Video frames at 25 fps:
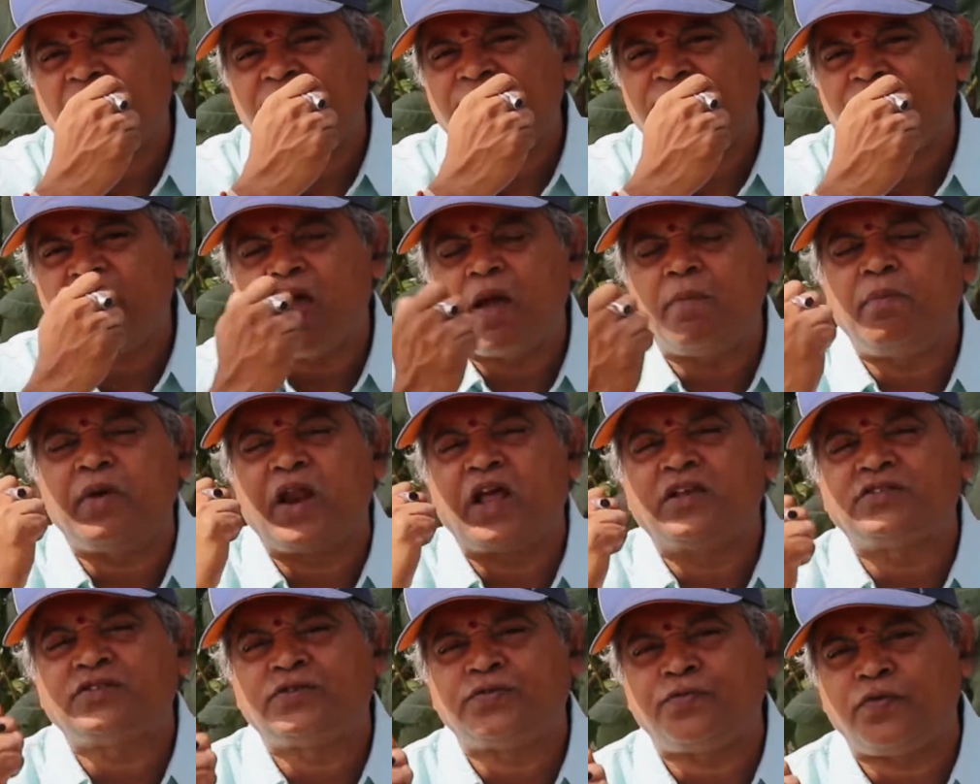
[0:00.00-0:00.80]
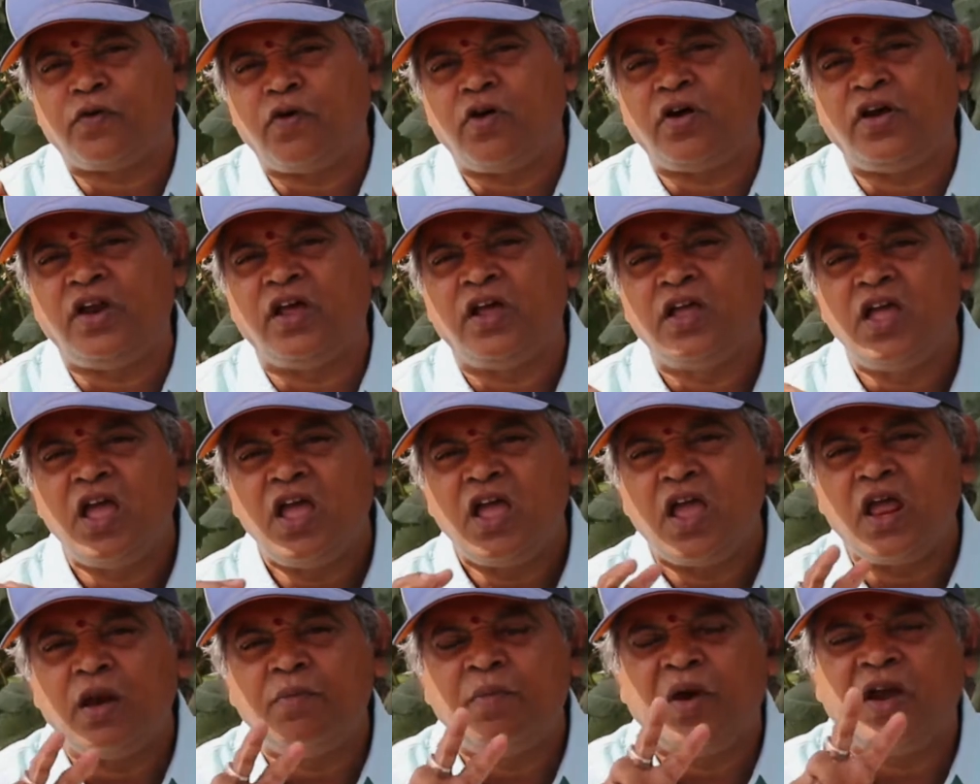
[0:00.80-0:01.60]
fibrous food
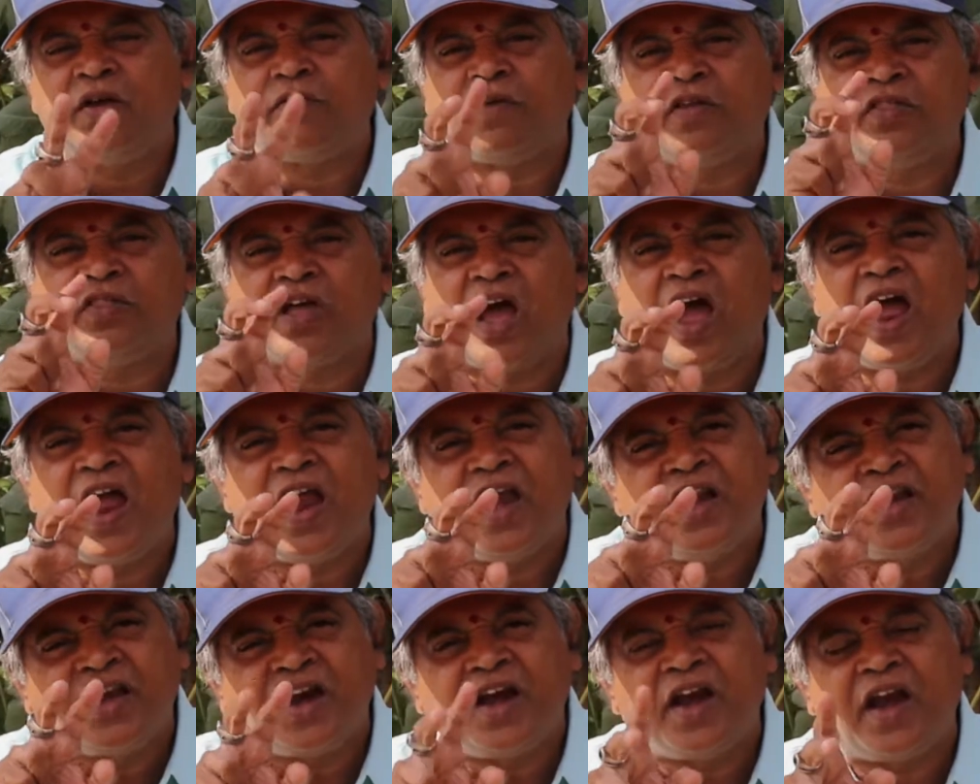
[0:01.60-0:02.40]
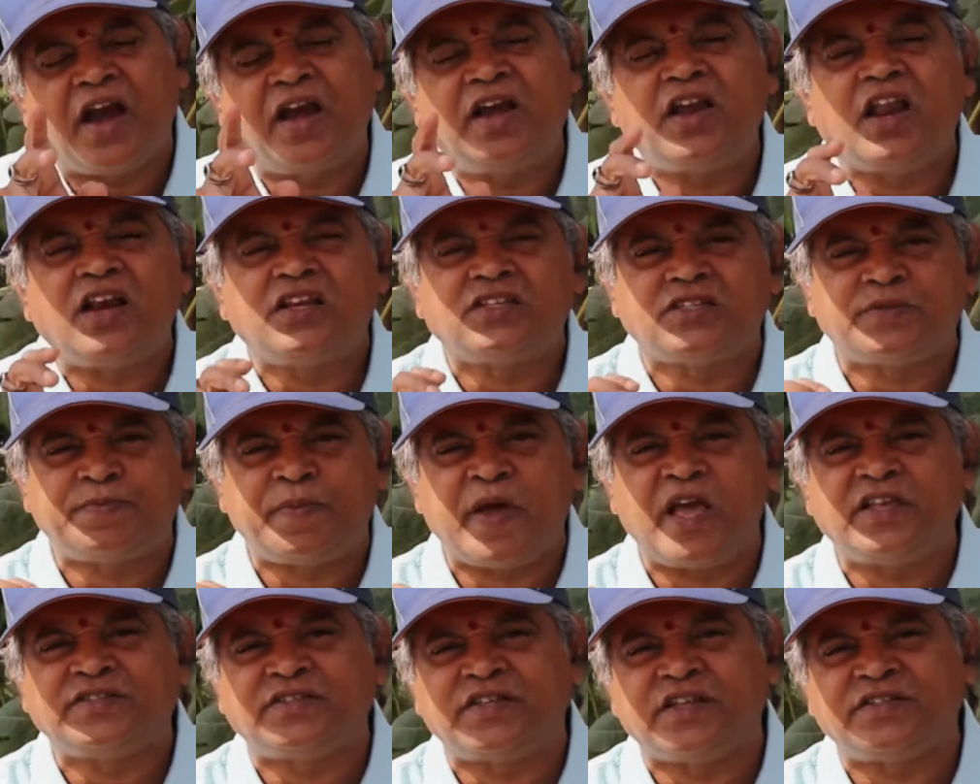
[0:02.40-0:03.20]
in between the interdental
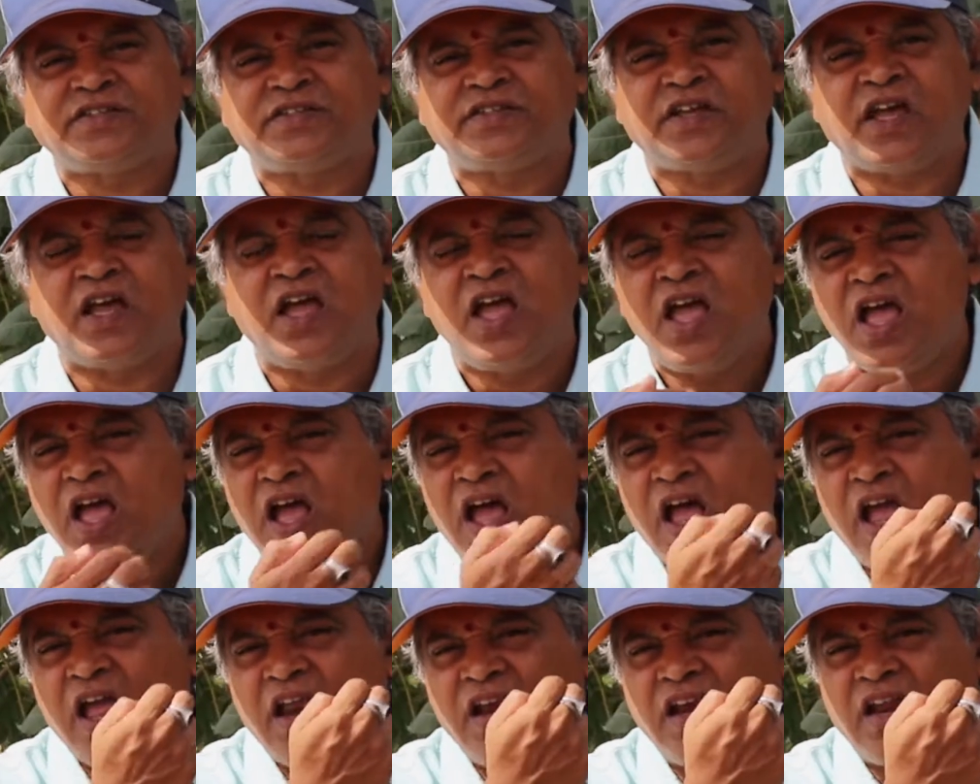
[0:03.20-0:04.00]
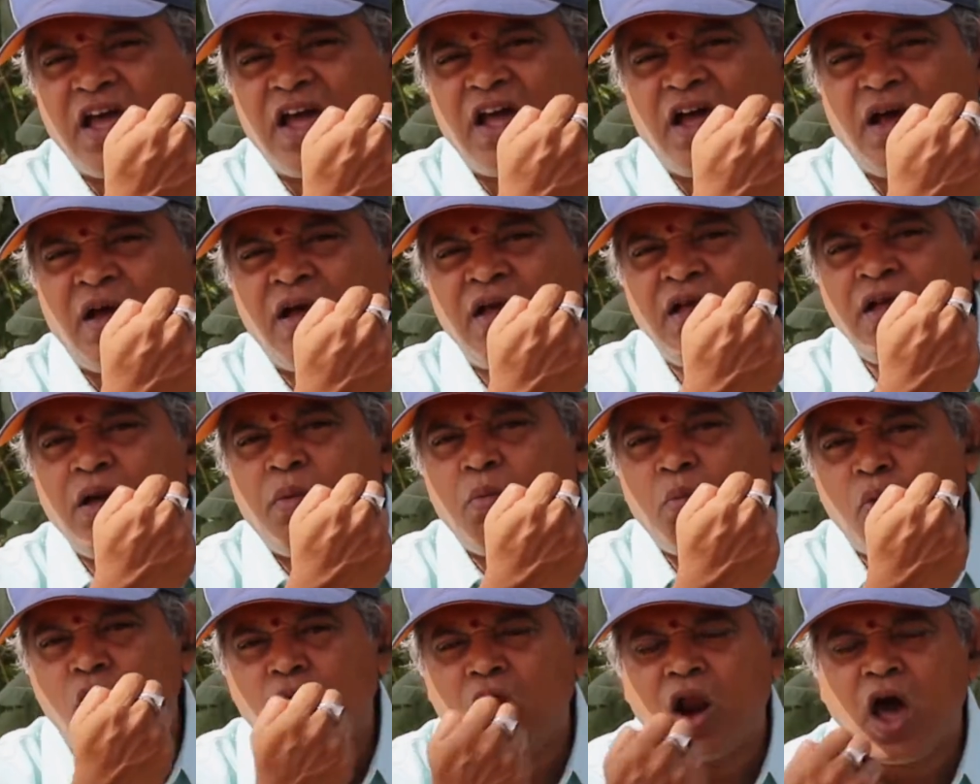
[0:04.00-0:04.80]
spaces in
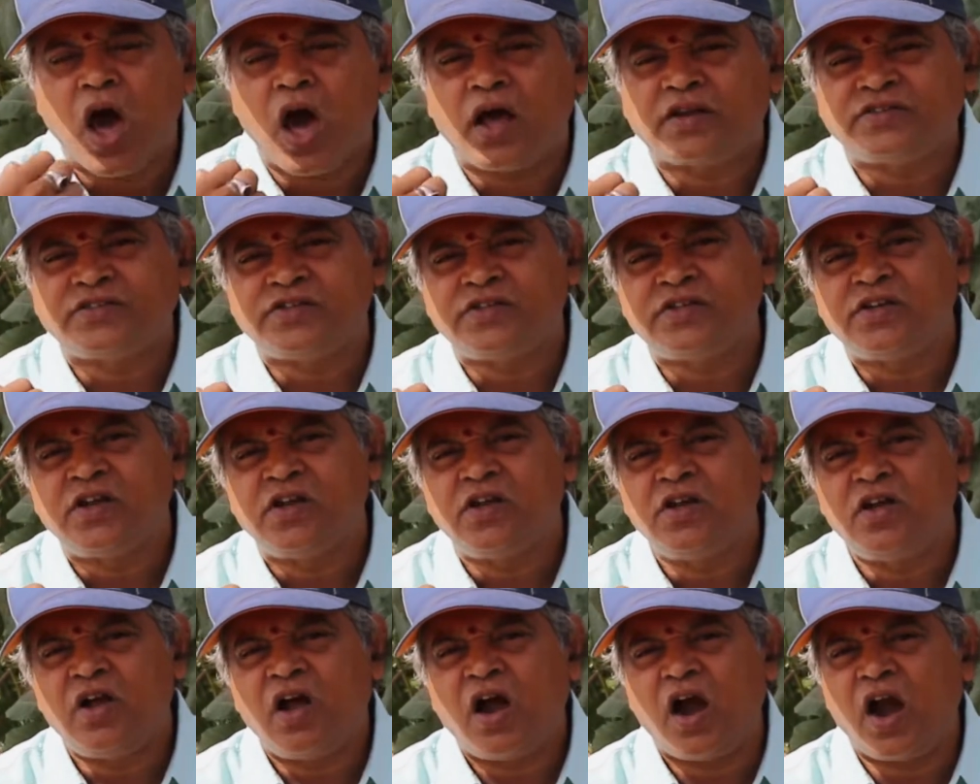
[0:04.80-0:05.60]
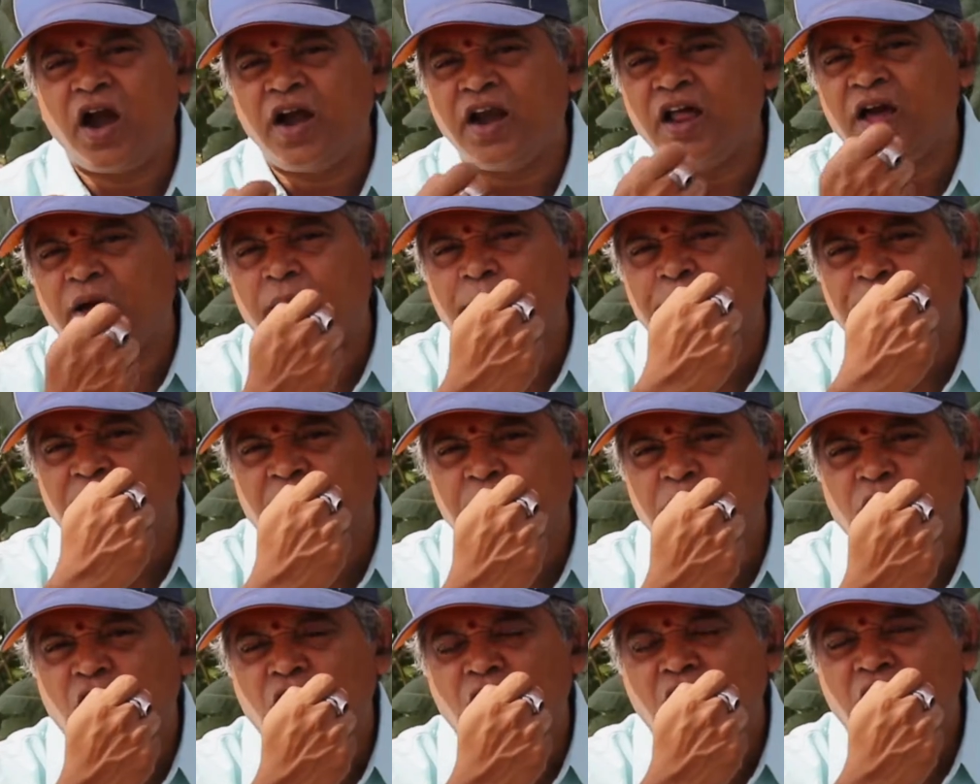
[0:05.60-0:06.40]
molars and
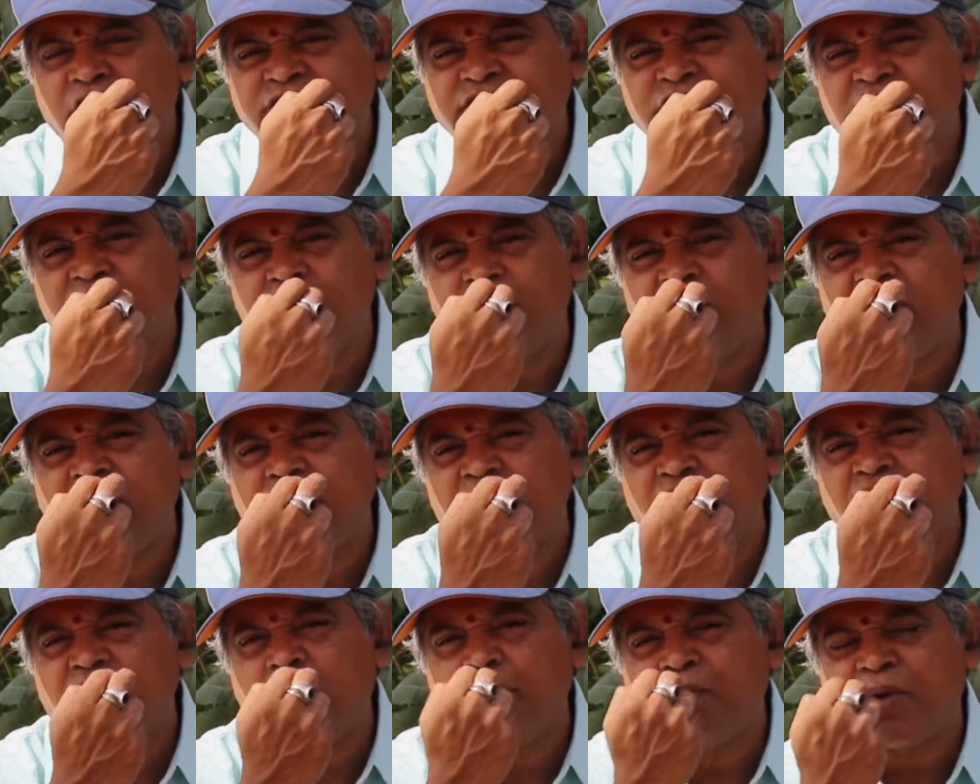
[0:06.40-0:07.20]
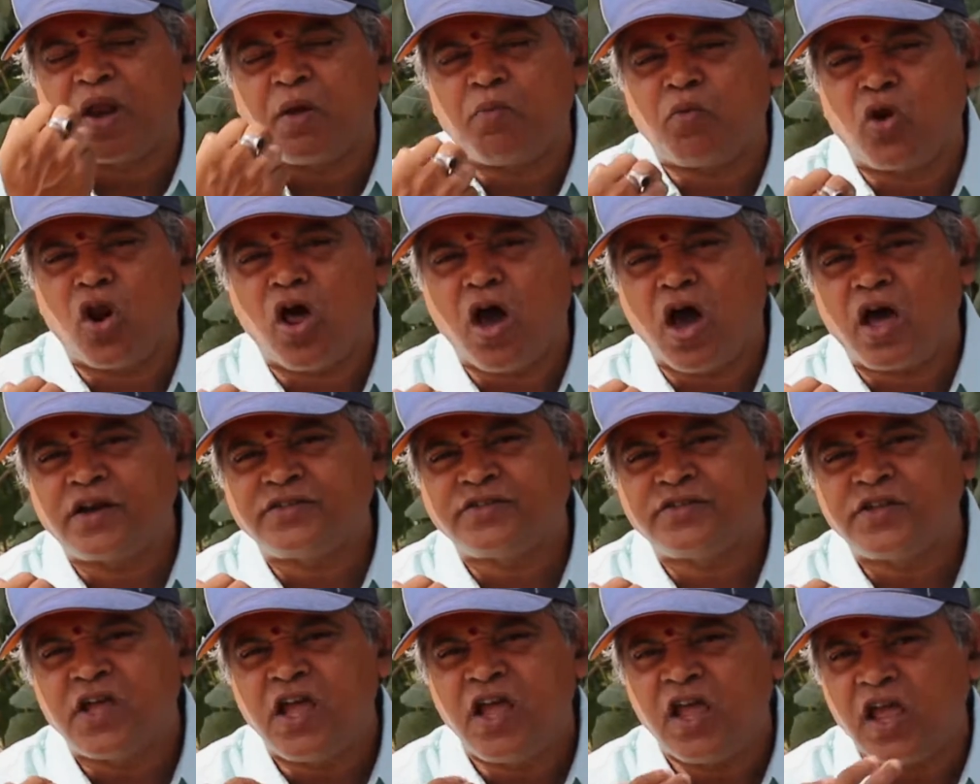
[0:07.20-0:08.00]
premolars, in between the
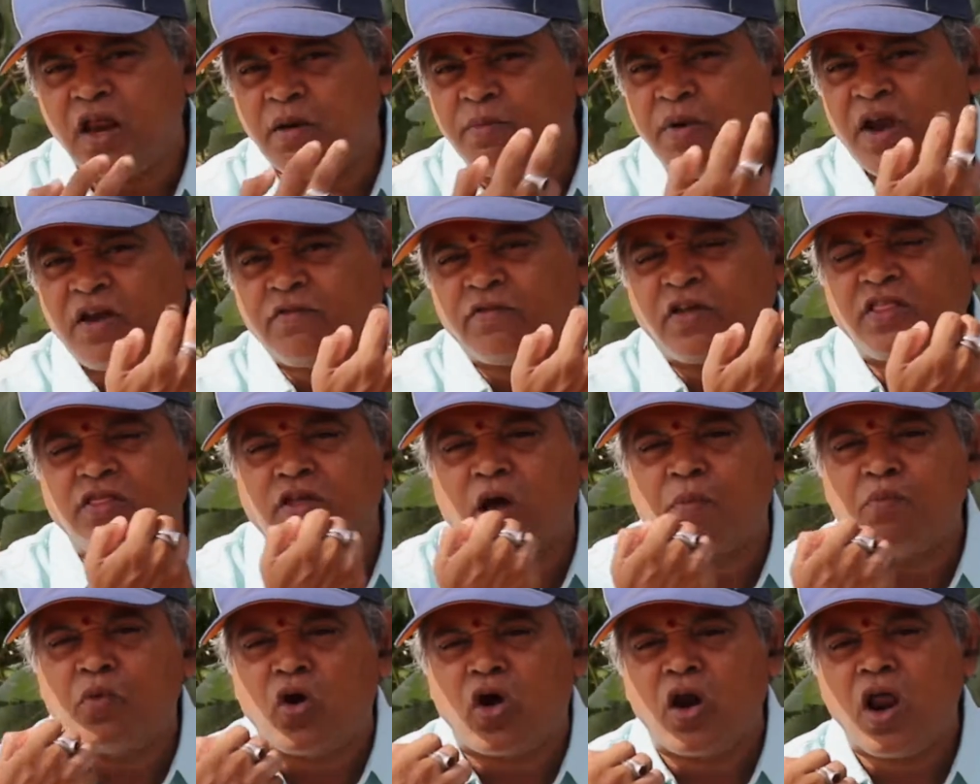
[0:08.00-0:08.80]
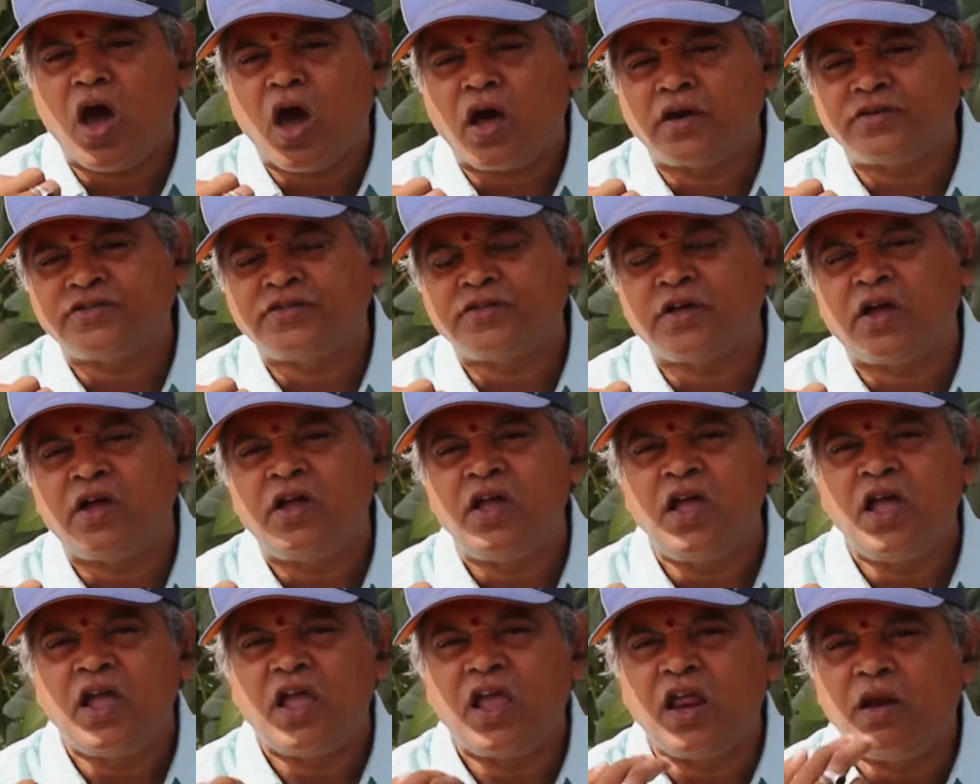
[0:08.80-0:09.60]
premolars, in between the molars,
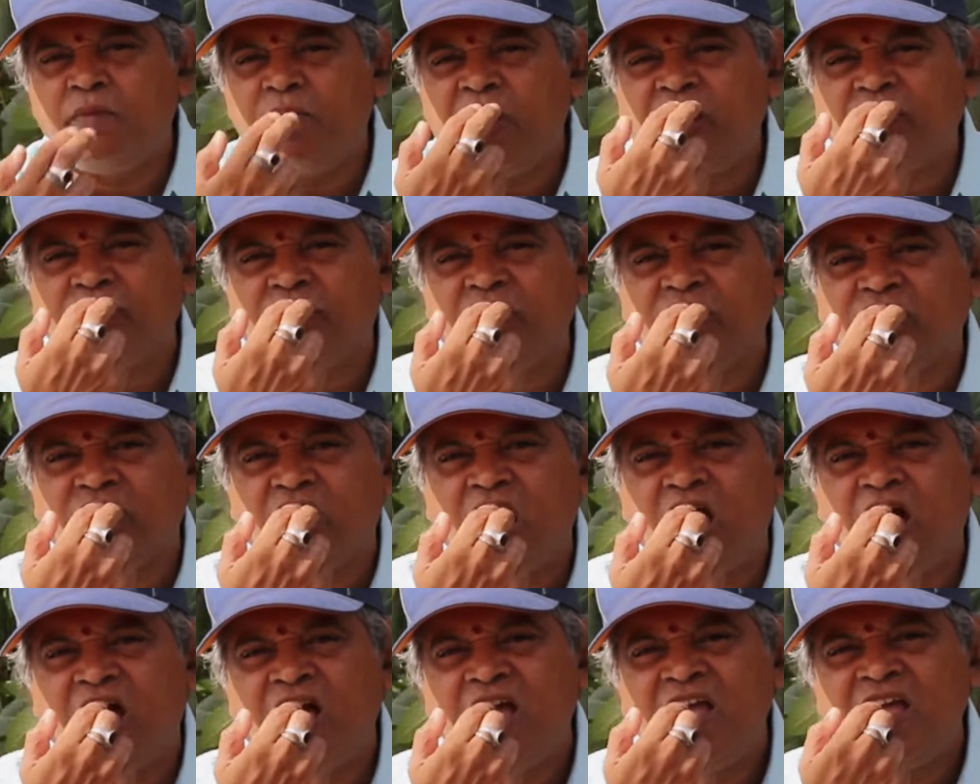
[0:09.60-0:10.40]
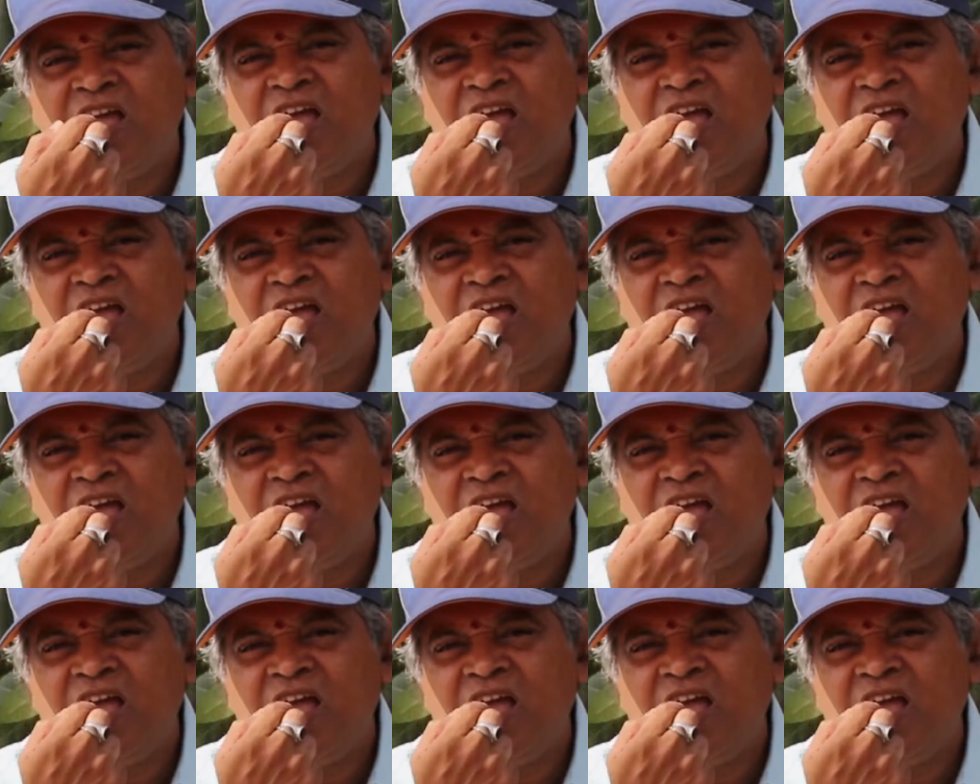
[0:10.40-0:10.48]
in between the